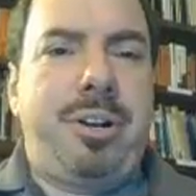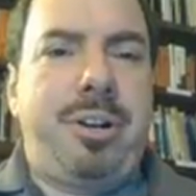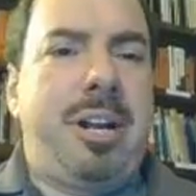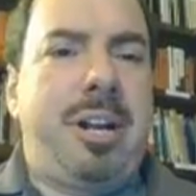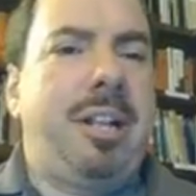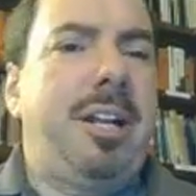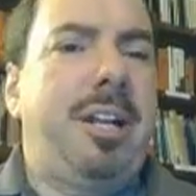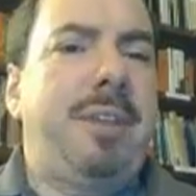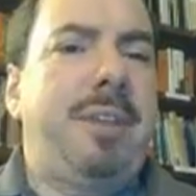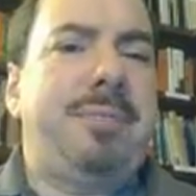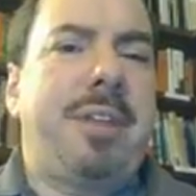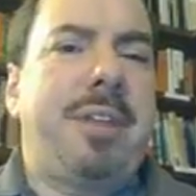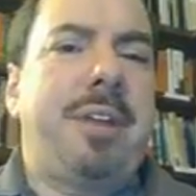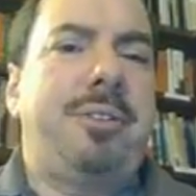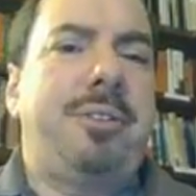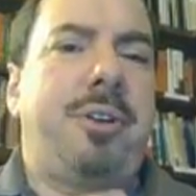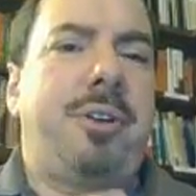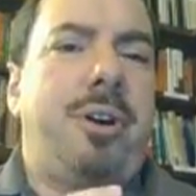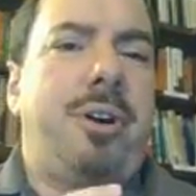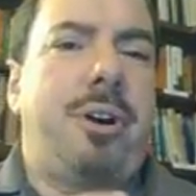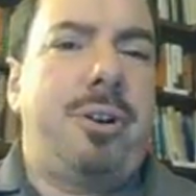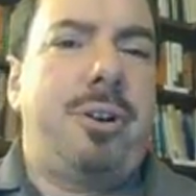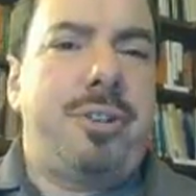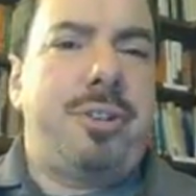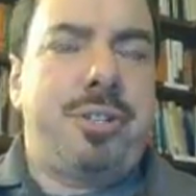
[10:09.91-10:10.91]
And I left that in the
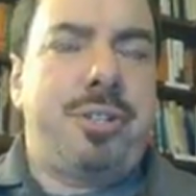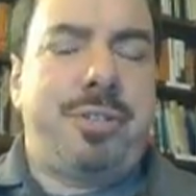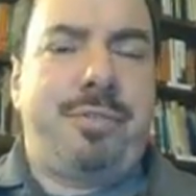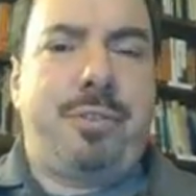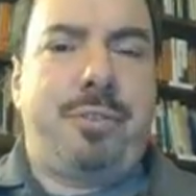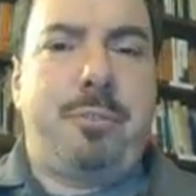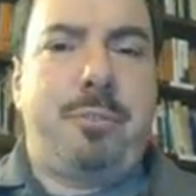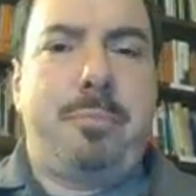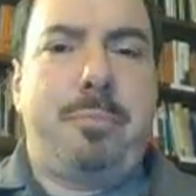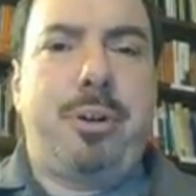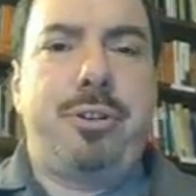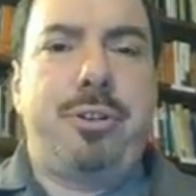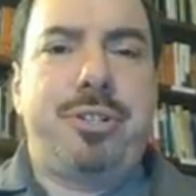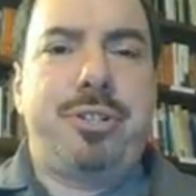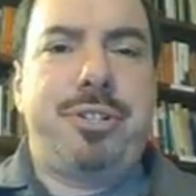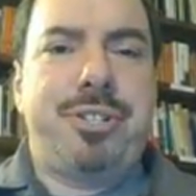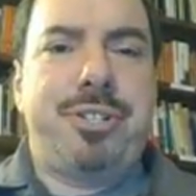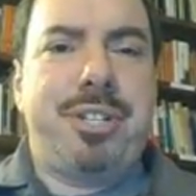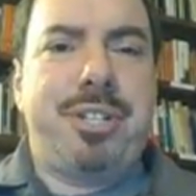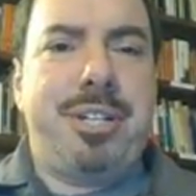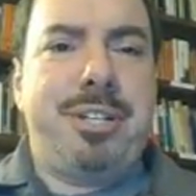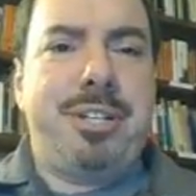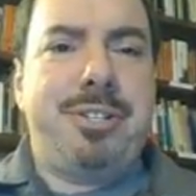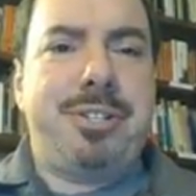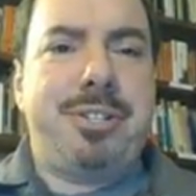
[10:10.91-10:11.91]
car just for
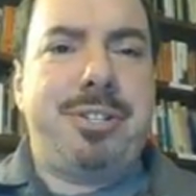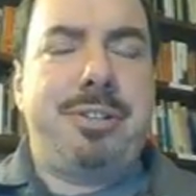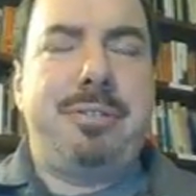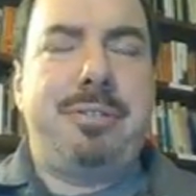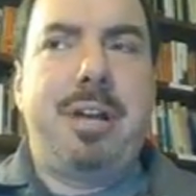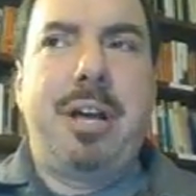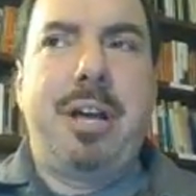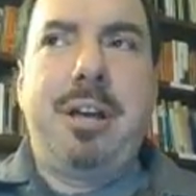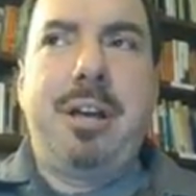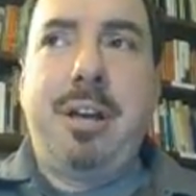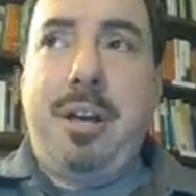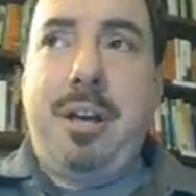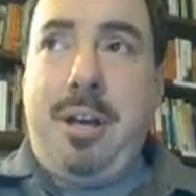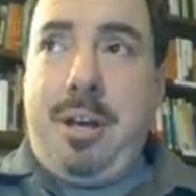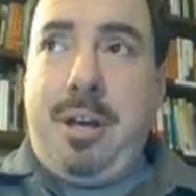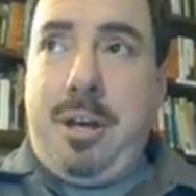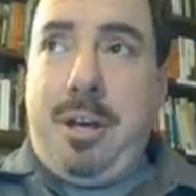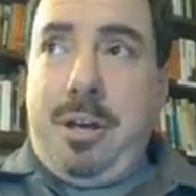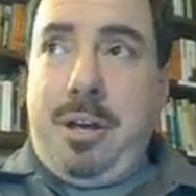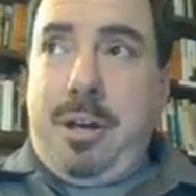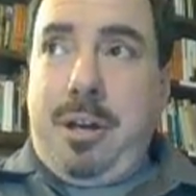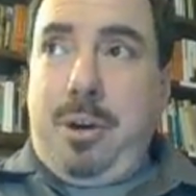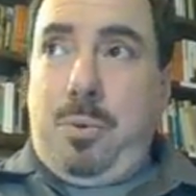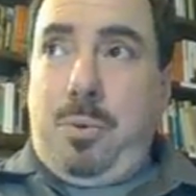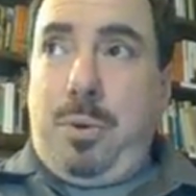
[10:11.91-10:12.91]
emergencies. And
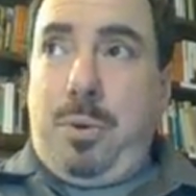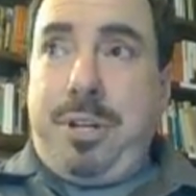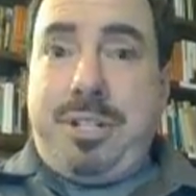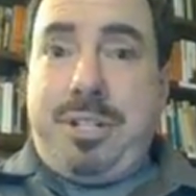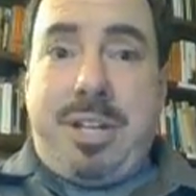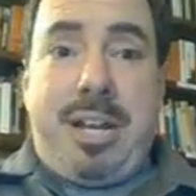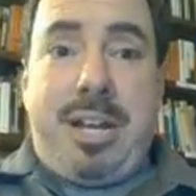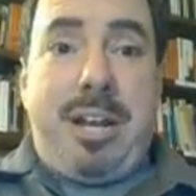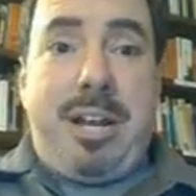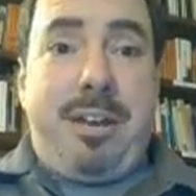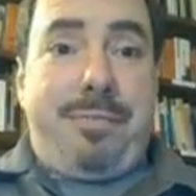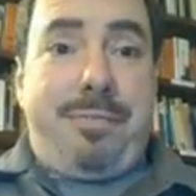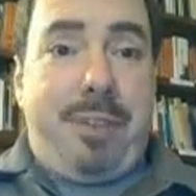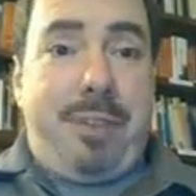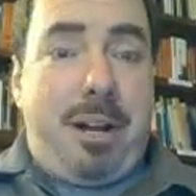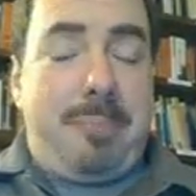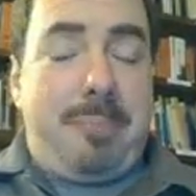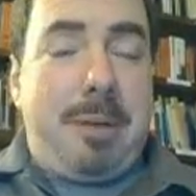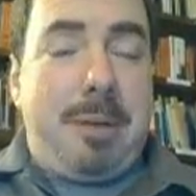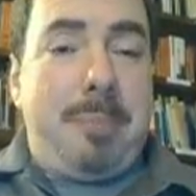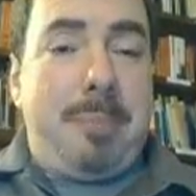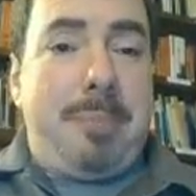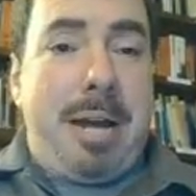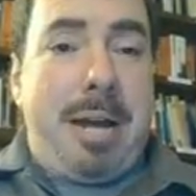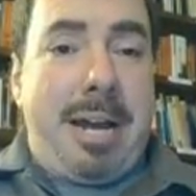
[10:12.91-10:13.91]
one day I forgot
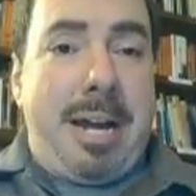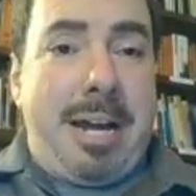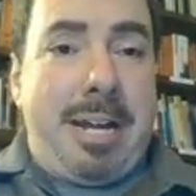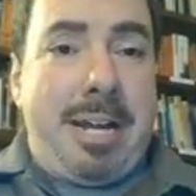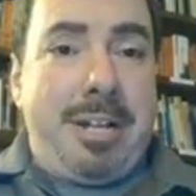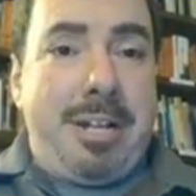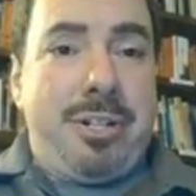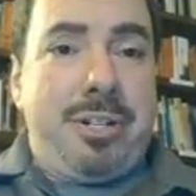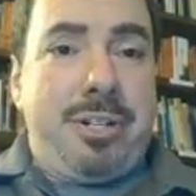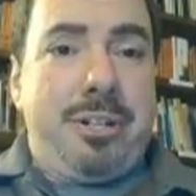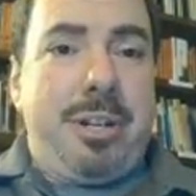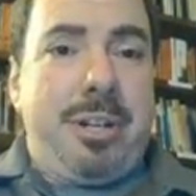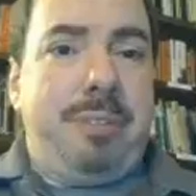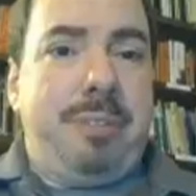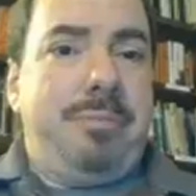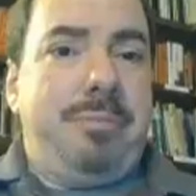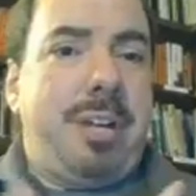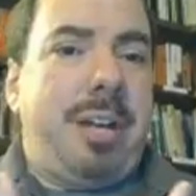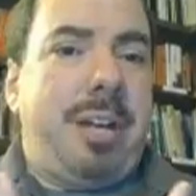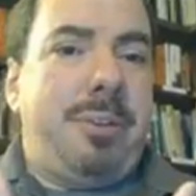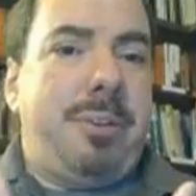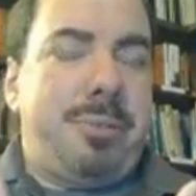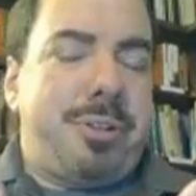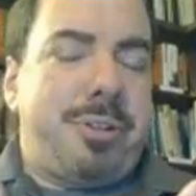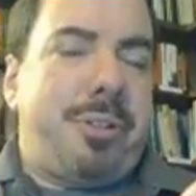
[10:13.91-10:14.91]
my badge, and
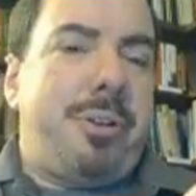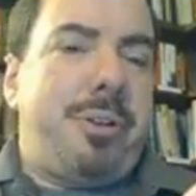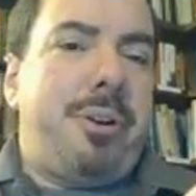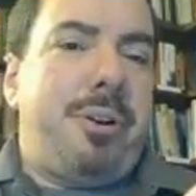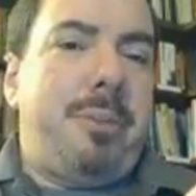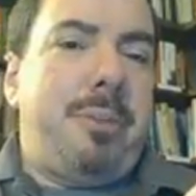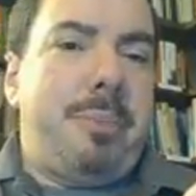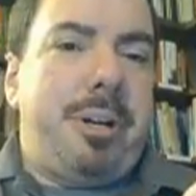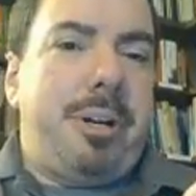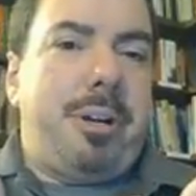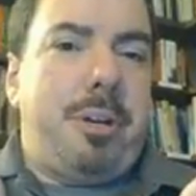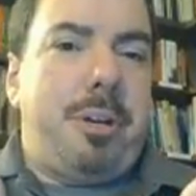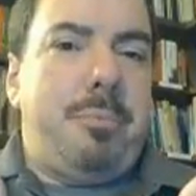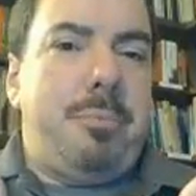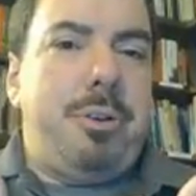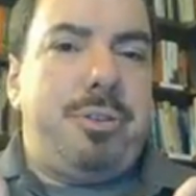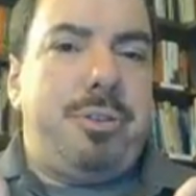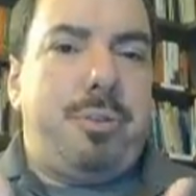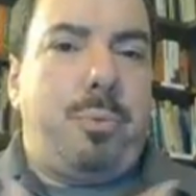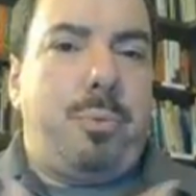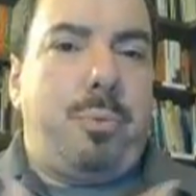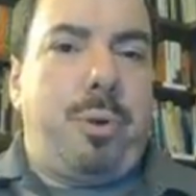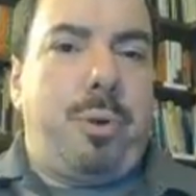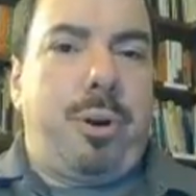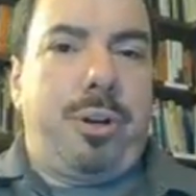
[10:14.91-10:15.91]
it was a 30-minute commute
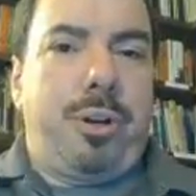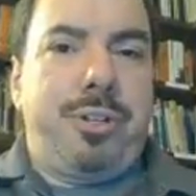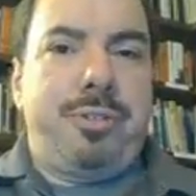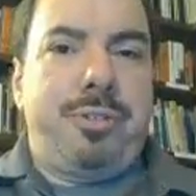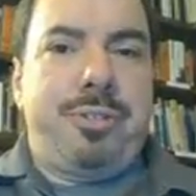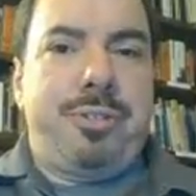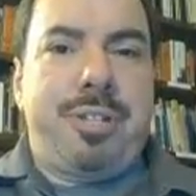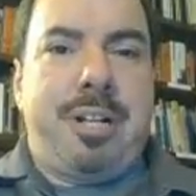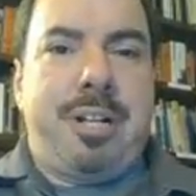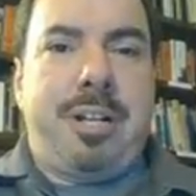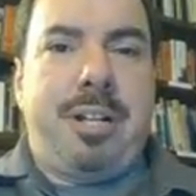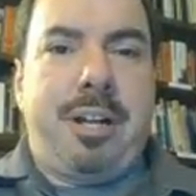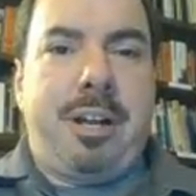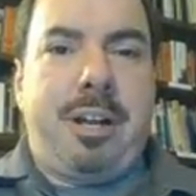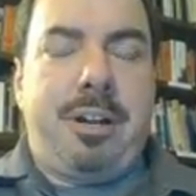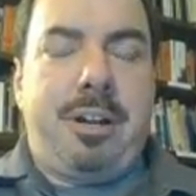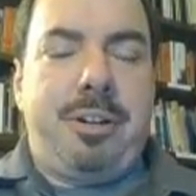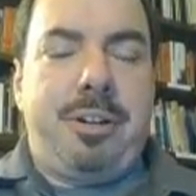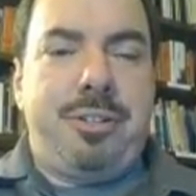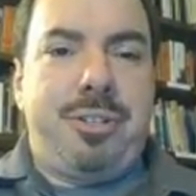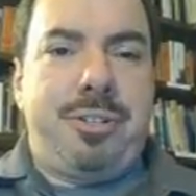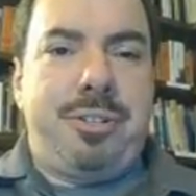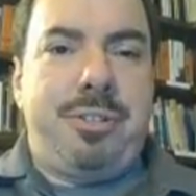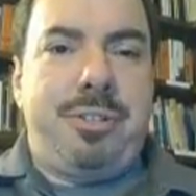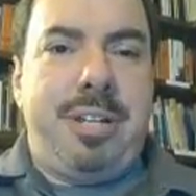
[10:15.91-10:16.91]
to work, so it's not like I
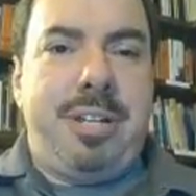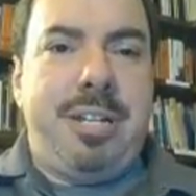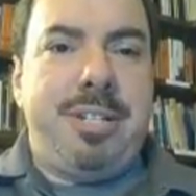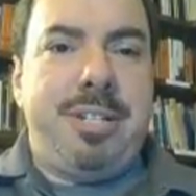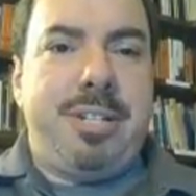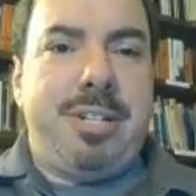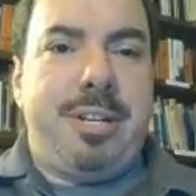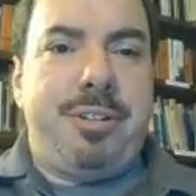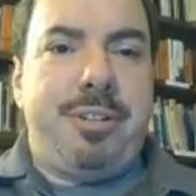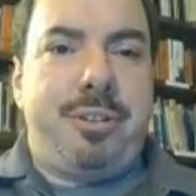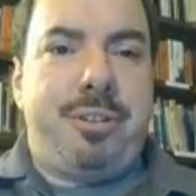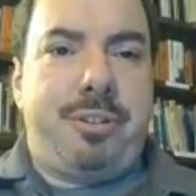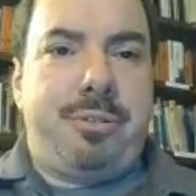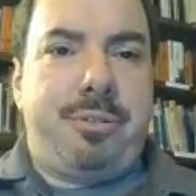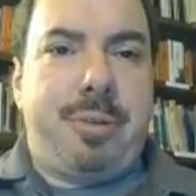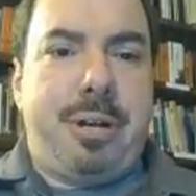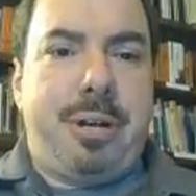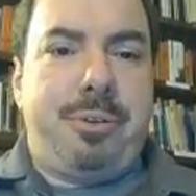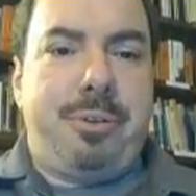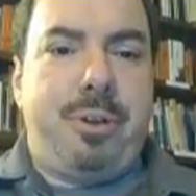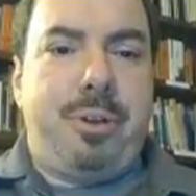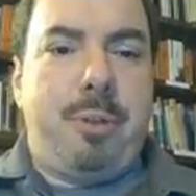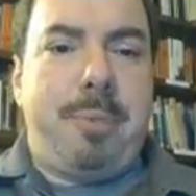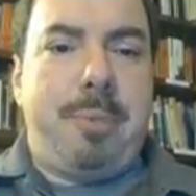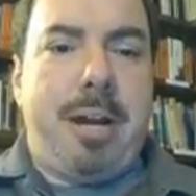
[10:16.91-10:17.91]
could just easily turn around
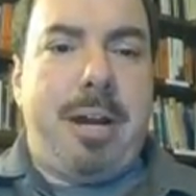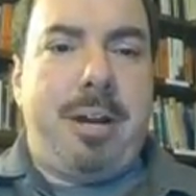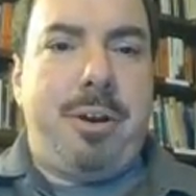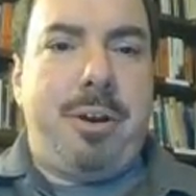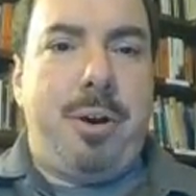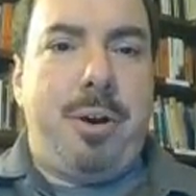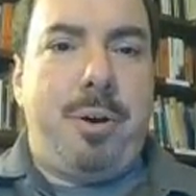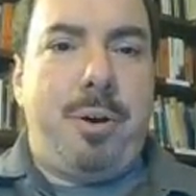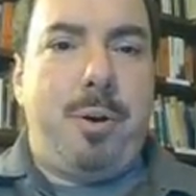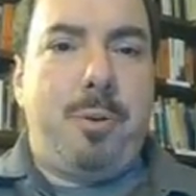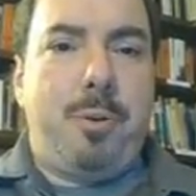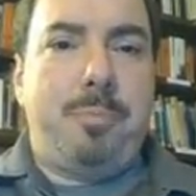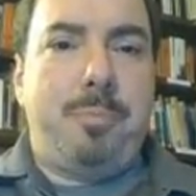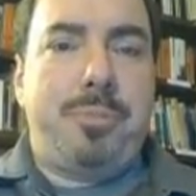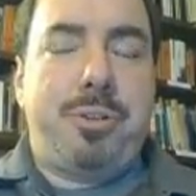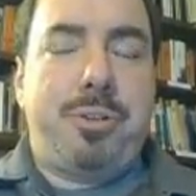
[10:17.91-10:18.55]
and go back home.